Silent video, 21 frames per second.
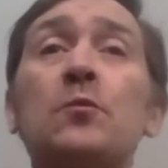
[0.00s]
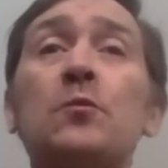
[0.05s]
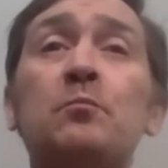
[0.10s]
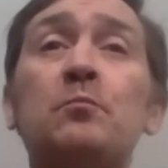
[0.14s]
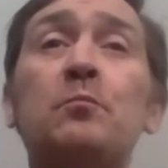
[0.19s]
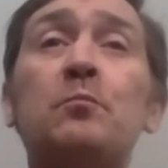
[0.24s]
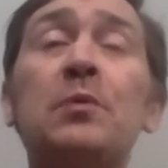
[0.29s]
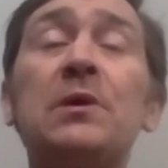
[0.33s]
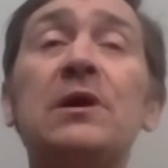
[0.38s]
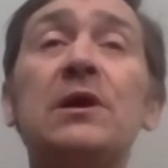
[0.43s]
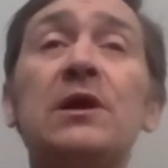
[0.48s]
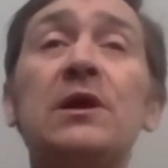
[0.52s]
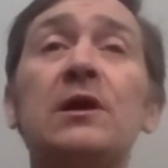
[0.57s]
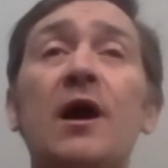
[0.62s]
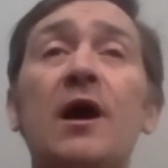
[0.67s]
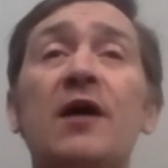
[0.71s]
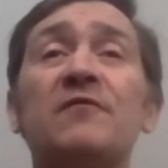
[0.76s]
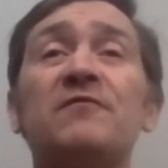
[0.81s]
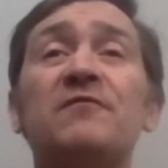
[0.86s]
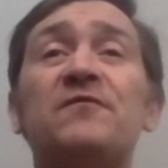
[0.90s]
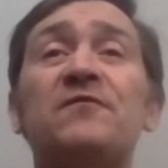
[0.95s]
be
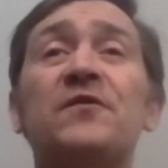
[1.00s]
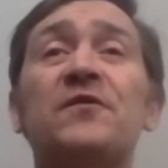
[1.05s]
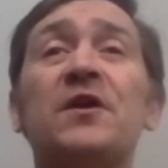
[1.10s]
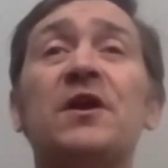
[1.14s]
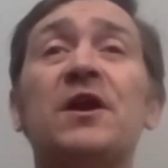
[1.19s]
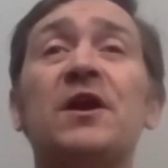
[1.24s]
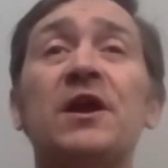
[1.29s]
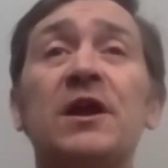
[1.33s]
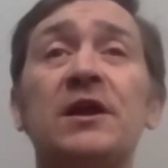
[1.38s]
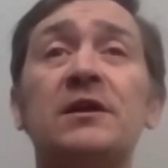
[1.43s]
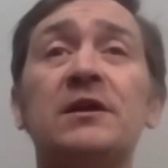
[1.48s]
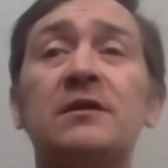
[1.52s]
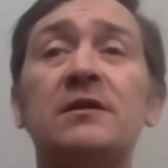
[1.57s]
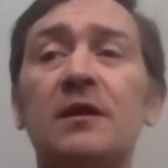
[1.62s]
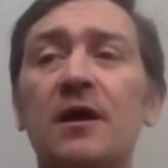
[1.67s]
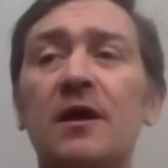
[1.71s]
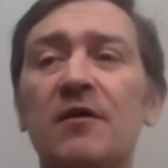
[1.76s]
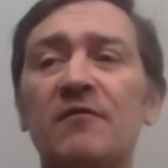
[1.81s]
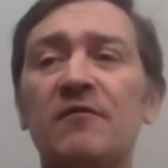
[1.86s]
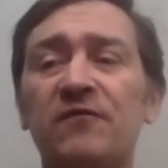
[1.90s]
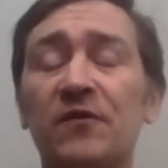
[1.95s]
afraid
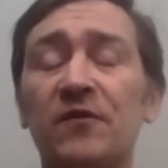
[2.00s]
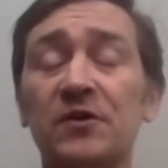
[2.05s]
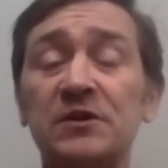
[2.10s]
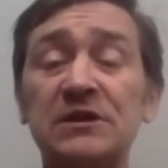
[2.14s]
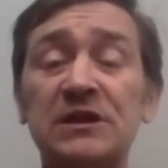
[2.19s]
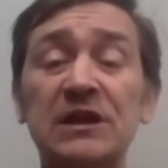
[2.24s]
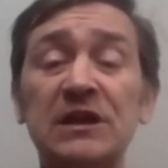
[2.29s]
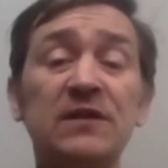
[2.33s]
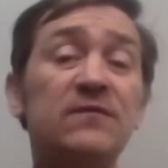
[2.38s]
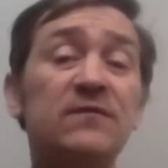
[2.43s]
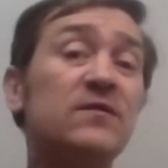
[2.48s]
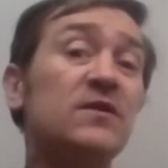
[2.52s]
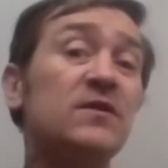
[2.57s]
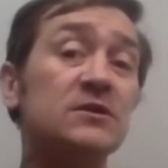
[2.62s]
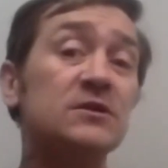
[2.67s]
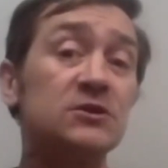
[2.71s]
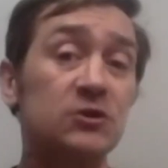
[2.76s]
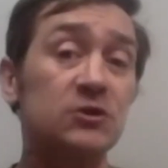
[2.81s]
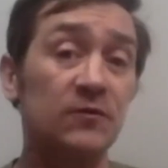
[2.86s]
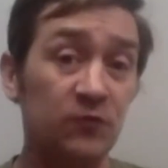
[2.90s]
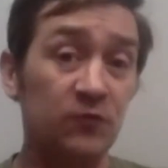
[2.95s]
for
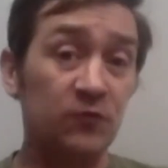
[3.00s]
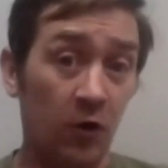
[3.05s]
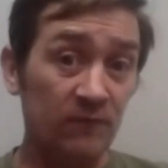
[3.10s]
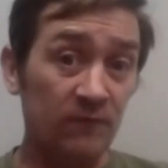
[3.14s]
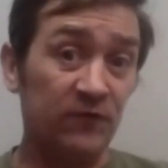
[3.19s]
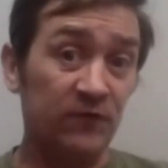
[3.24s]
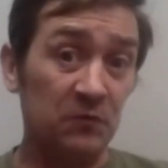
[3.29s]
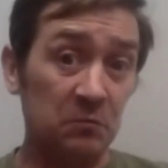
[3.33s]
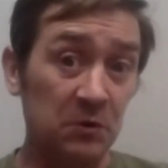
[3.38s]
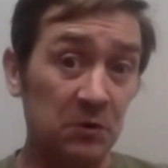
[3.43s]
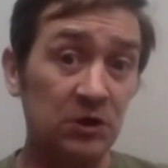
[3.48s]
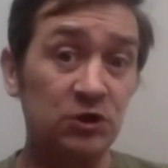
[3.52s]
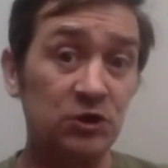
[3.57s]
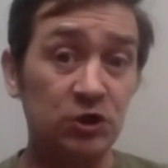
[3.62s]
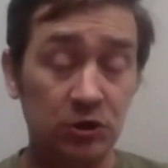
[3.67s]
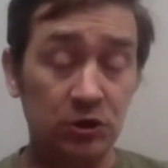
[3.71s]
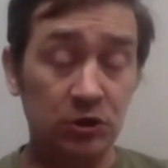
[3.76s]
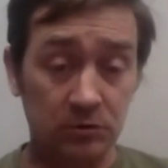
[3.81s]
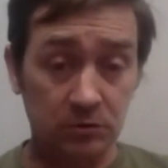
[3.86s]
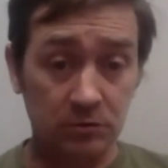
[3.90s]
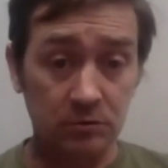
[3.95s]
deviance of
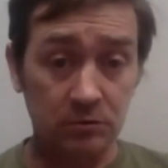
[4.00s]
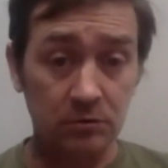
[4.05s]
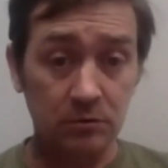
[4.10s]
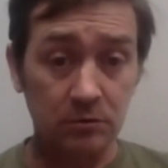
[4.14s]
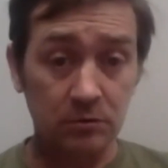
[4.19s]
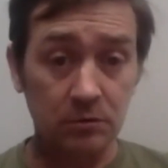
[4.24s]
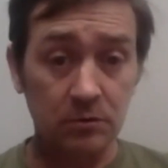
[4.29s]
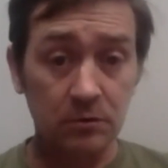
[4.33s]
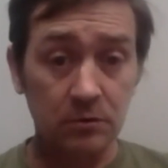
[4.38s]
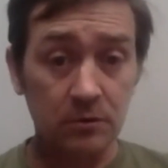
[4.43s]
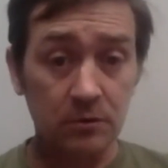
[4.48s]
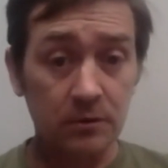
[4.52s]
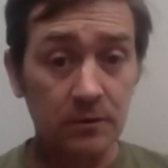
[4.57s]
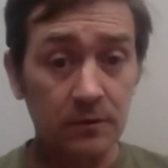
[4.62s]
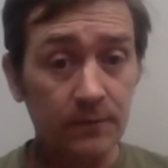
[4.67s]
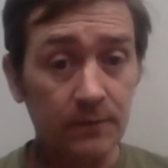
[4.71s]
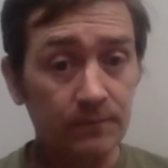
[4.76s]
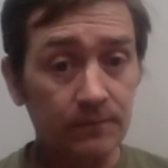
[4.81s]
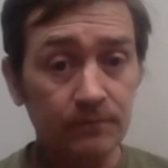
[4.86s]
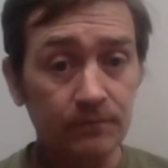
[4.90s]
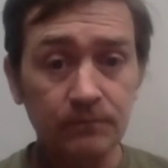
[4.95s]
confirmation.
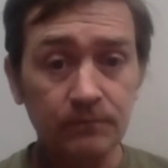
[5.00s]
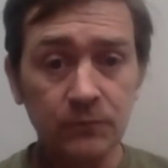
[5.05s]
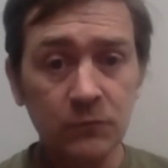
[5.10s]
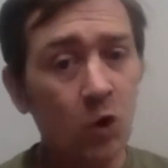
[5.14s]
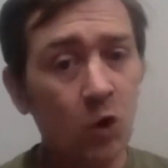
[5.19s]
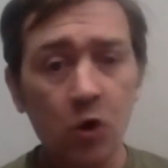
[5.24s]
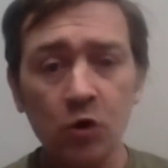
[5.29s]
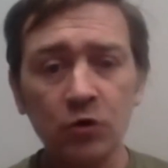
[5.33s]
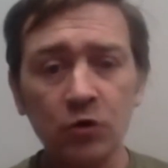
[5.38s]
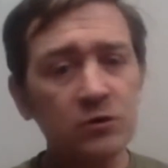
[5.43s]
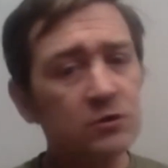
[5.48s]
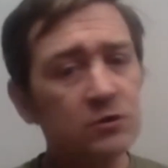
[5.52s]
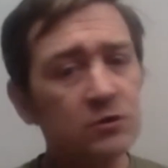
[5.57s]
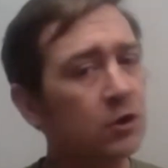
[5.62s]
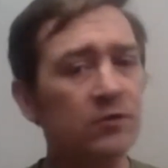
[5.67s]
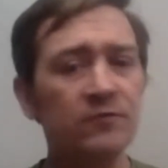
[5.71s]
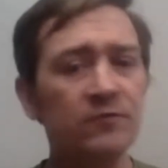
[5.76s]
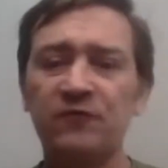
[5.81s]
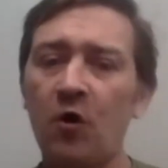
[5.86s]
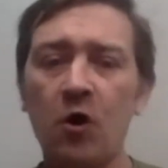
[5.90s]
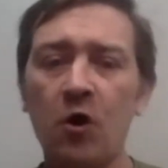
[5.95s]
Don't
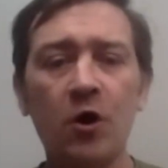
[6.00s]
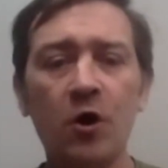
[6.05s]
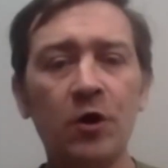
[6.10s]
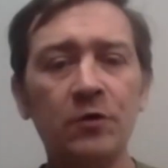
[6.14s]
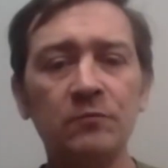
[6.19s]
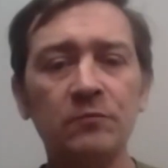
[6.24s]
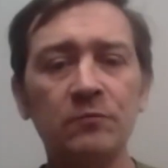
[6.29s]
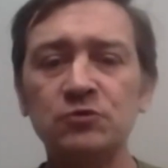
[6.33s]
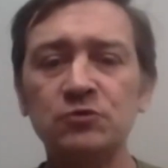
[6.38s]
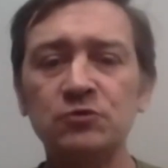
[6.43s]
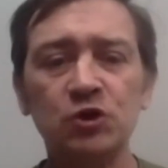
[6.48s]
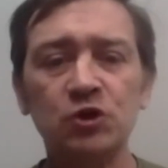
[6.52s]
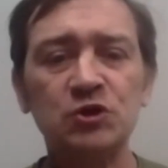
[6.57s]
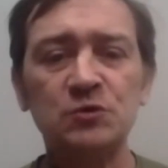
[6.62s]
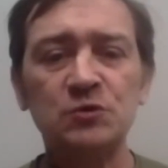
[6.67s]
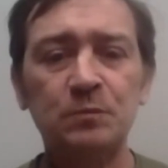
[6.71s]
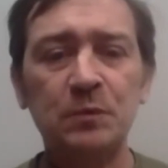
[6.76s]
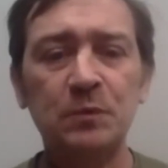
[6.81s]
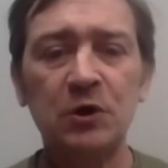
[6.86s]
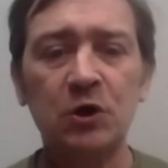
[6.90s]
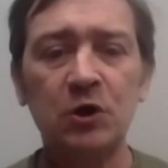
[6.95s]
conform just
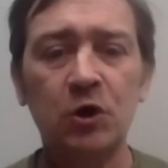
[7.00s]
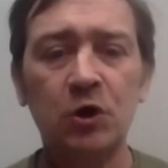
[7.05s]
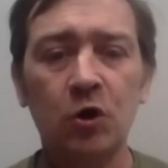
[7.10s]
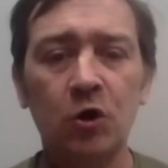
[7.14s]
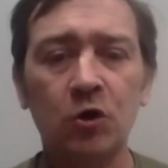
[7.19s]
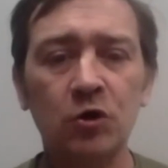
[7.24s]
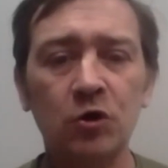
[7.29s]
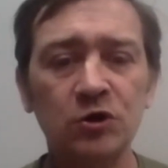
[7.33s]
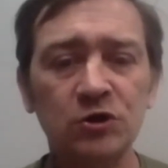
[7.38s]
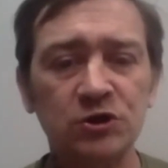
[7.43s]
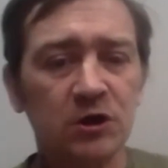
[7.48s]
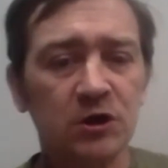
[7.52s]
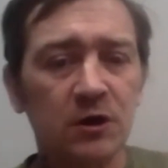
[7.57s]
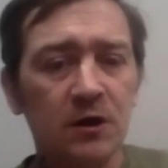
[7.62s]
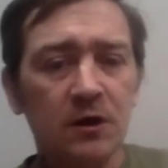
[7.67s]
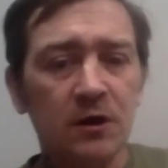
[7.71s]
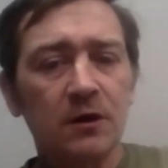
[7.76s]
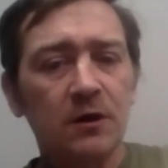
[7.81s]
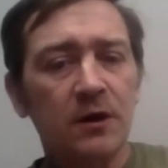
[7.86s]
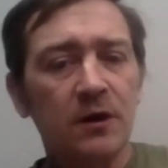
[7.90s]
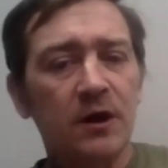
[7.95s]
because
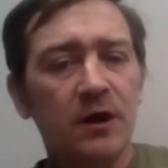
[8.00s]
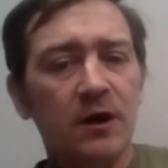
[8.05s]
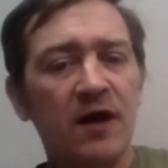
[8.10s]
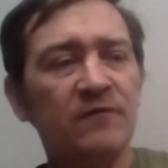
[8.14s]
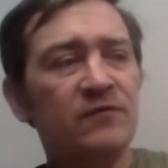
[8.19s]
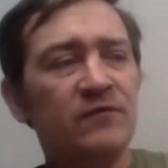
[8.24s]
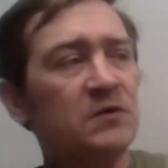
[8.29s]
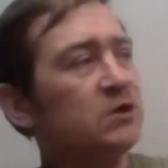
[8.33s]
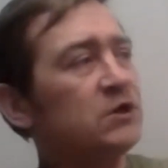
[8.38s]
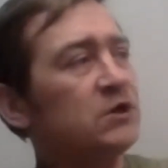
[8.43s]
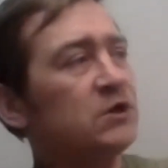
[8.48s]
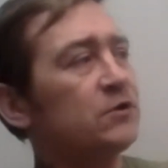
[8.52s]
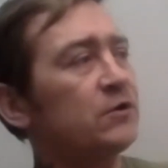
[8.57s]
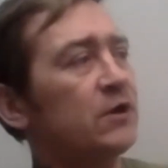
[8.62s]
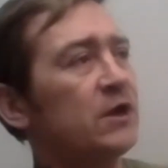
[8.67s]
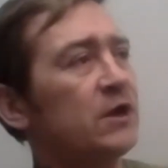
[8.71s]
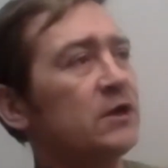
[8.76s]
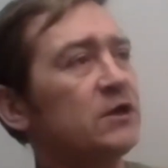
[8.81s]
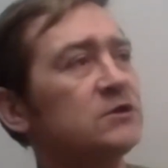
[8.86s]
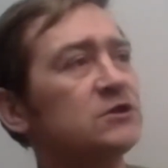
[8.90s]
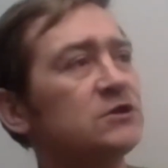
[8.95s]
everybody
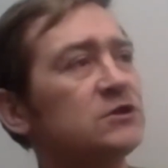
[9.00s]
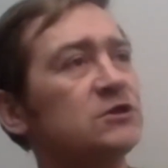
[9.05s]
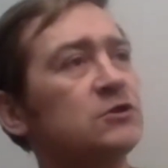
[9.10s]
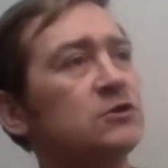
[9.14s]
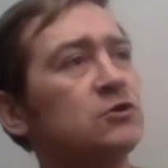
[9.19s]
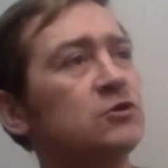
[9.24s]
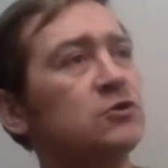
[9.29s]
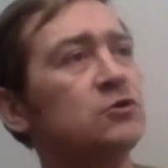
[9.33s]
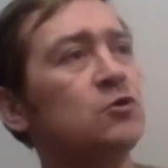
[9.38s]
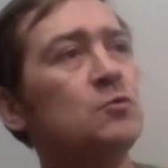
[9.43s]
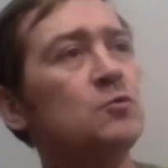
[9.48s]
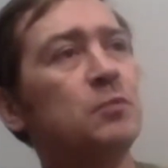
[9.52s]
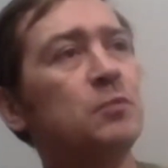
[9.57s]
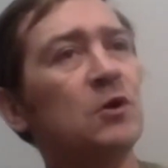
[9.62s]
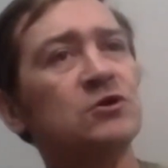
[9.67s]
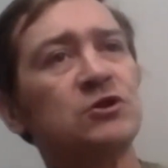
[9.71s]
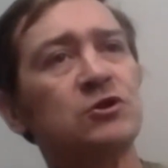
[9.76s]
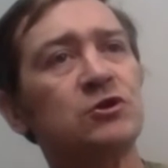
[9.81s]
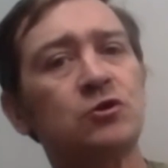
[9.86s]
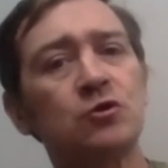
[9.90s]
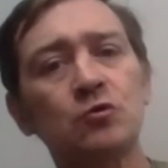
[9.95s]
writes two plus
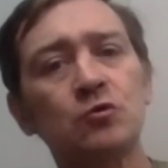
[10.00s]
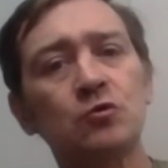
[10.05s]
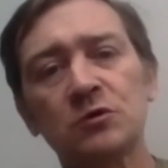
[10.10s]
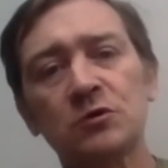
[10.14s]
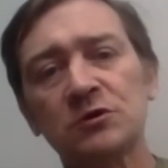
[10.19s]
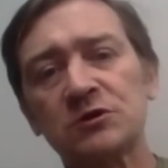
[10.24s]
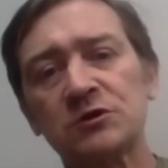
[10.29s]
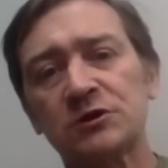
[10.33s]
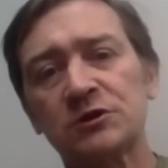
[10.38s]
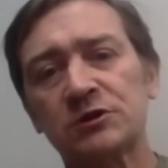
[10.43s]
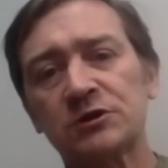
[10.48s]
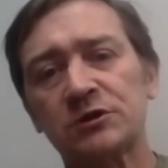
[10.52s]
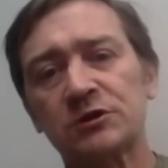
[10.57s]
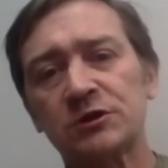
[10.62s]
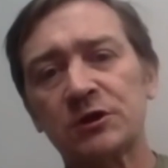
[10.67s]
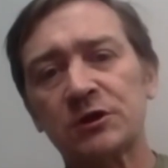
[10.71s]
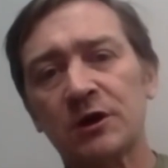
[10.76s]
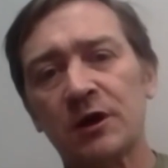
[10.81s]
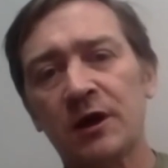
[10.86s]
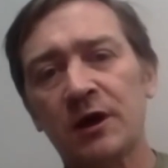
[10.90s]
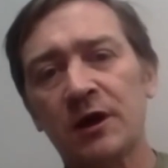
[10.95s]
two is
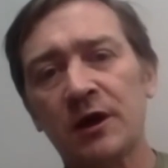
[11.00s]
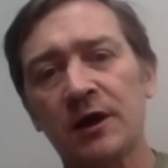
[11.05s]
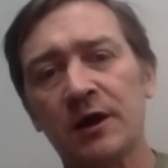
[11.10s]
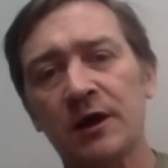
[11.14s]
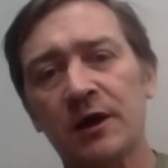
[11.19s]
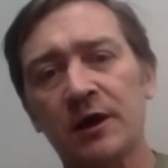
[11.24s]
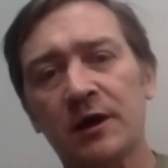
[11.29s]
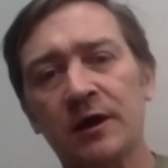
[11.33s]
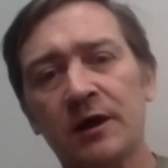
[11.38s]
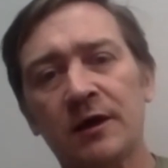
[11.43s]
uh,